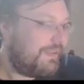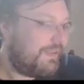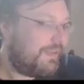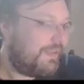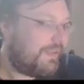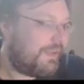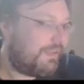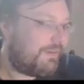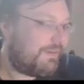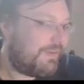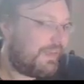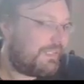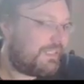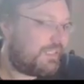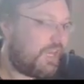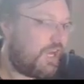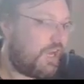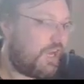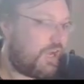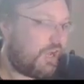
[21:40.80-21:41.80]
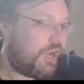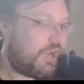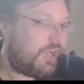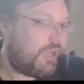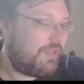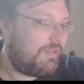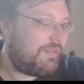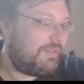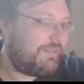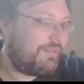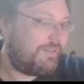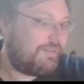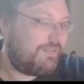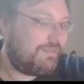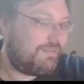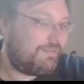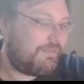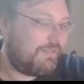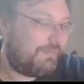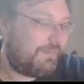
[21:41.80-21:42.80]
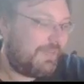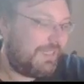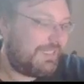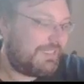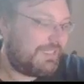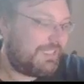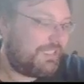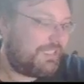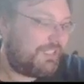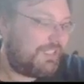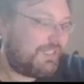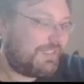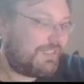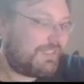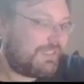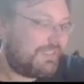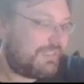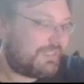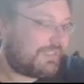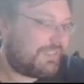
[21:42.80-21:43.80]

All right, the law replaces justice,